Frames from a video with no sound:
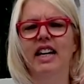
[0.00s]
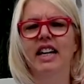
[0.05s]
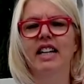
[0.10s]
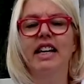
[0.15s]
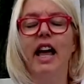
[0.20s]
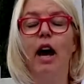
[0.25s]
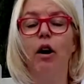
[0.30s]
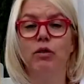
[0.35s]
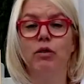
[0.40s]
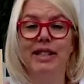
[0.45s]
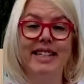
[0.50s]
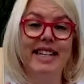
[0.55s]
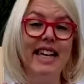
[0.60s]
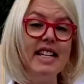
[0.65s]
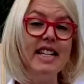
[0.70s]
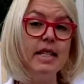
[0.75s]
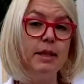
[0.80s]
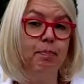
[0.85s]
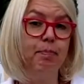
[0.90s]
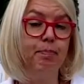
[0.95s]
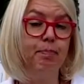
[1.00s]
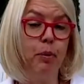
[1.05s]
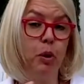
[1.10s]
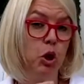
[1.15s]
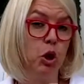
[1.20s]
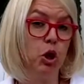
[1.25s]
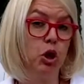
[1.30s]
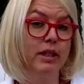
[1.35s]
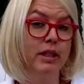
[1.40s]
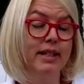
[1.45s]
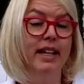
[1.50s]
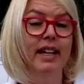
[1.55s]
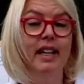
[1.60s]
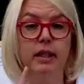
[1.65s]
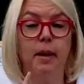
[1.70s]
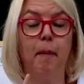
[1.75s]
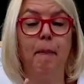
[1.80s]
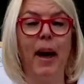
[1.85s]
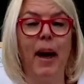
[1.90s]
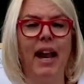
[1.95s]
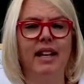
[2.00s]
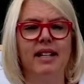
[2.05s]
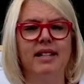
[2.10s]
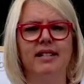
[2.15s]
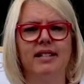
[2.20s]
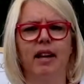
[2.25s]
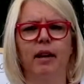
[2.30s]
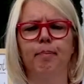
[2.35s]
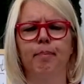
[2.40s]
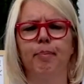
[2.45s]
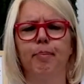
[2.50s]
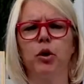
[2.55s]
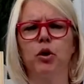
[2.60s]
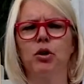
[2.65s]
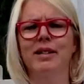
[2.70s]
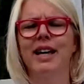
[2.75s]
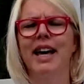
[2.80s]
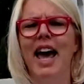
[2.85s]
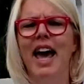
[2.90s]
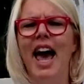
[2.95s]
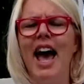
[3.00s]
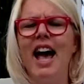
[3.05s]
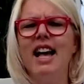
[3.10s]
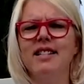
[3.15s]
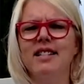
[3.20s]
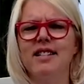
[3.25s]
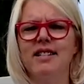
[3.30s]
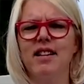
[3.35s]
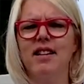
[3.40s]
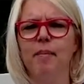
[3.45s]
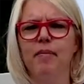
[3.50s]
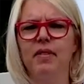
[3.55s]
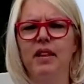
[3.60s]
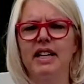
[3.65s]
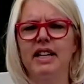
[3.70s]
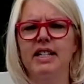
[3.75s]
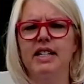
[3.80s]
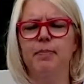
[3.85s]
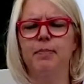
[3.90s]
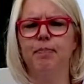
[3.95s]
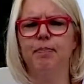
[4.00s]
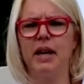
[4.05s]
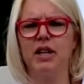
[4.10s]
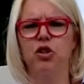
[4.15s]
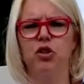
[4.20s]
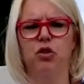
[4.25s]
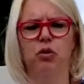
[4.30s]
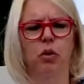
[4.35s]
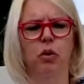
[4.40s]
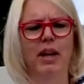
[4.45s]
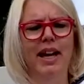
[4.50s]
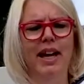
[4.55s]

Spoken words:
Now, this bird, the balancing bird, has something special.